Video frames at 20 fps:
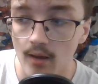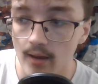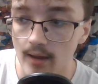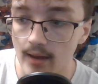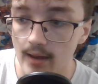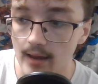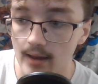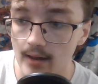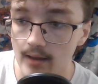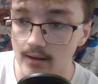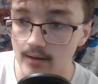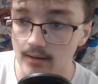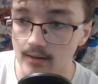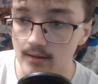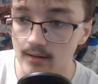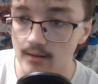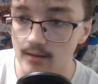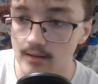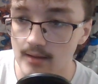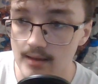And
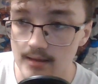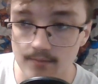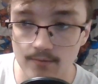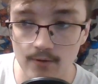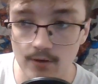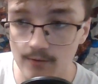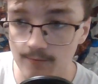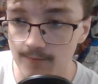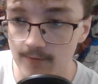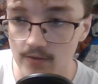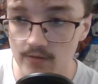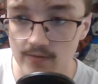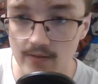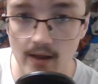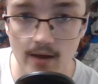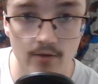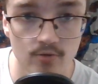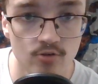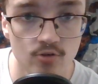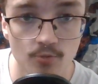even if it's
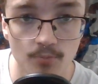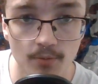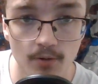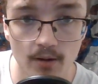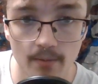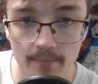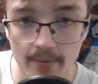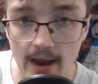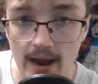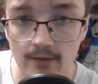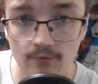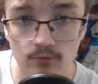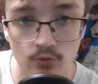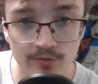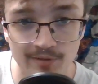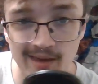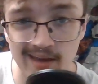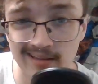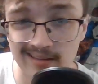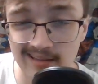not a super impactful
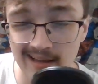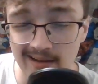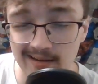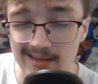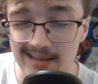takedown,